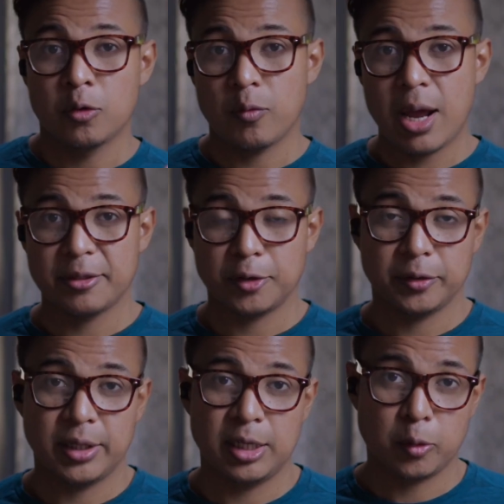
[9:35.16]

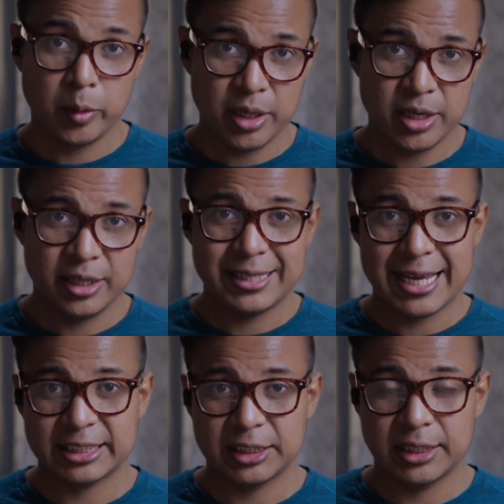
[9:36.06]
Rather, the liquidity in
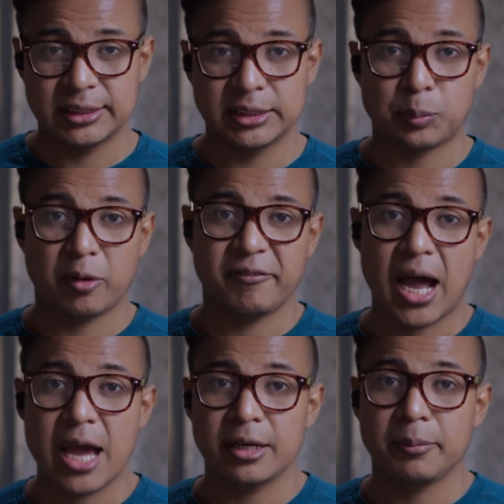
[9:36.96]
DEXs is
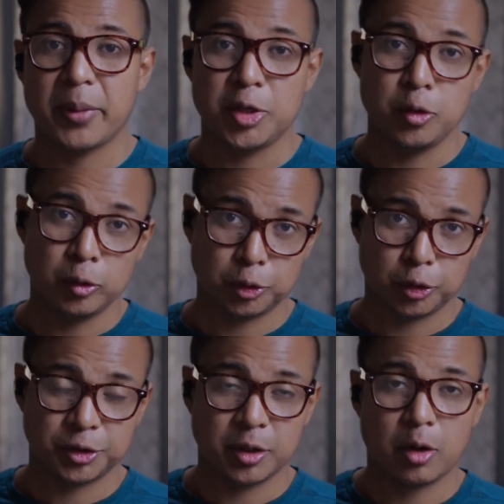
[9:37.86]
provided by
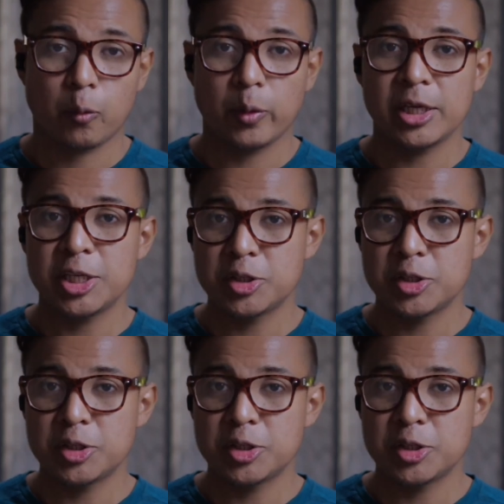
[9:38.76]
users that are willing